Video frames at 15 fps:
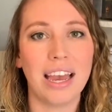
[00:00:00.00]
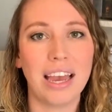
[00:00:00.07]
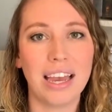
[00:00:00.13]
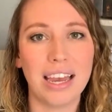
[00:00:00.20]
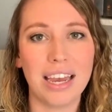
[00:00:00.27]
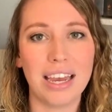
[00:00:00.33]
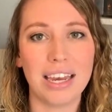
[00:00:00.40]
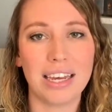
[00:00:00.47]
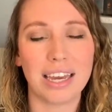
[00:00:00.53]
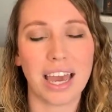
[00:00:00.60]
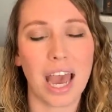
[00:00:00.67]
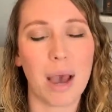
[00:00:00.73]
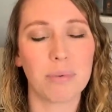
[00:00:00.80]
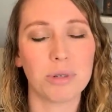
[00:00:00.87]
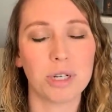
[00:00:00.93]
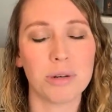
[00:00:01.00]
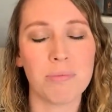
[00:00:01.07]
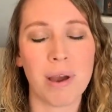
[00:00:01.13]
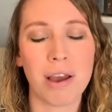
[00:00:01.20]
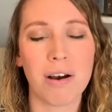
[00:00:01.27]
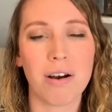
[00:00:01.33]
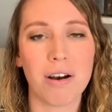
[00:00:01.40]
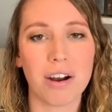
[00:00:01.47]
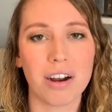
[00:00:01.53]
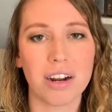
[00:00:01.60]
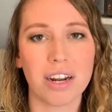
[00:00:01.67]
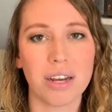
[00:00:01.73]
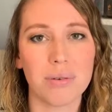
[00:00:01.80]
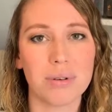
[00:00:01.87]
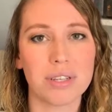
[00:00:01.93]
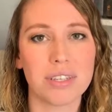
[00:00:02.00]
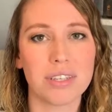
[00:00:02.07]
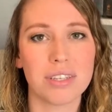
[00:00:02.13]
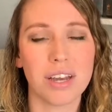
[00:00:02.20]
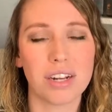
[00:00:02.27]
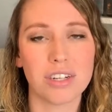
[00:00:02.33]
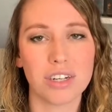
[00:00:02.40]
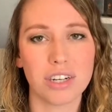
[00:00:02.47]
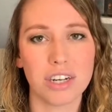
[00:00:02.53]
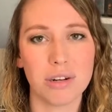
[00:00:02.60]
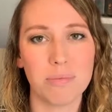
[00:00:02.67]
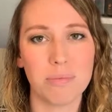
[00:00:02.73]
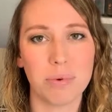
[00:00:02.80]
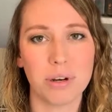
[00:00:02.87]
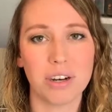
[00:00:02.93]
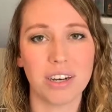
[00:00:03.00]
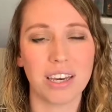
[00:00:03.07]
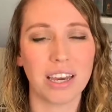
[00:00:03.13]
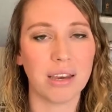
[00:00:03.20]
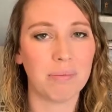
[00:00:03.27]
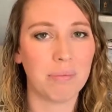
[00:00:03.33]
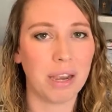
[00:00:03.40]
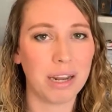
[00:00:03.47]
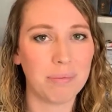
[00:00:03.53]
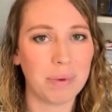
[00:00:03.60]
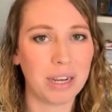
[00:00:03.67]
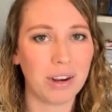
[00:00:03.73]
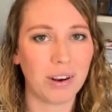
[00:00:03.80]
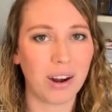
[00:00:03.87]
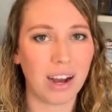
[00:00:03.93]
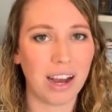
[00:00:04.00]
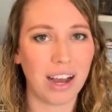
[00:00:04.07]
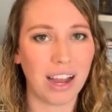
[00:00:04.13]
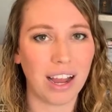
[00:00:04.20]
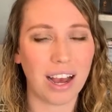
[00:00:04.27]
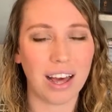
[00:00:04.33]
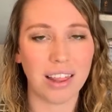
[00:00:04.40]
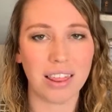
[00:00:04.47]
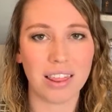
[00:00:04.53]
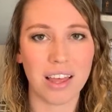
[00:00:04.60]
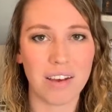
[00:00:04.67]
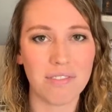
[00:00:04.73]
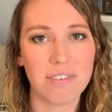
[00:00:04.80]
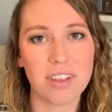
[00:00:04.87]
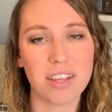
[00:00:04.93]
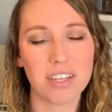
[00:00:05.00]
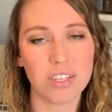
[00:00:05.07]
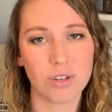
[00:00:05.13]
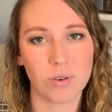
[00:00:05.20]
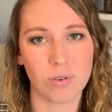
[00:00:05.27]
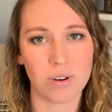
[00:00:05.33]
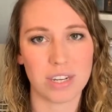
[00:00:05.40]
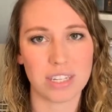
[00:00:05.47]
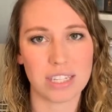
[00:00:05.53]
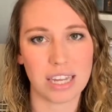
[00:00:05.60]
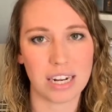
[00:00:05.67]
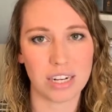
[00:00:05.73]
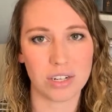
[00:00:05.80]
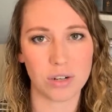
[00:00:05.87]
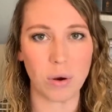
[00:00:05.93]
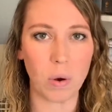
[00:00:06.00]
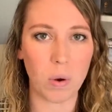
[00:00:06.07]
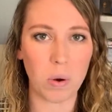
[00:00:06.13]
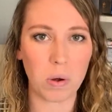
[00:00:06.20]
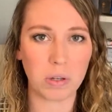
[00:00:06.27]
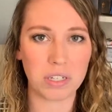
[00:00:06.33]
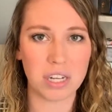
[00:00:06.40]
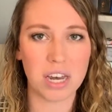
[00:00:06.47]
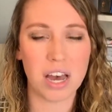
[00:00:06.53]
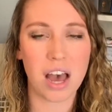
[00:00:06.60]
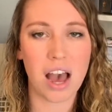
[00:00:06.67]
It captured my heart. It was such a good book. It made me cry. I loved the stories that it told.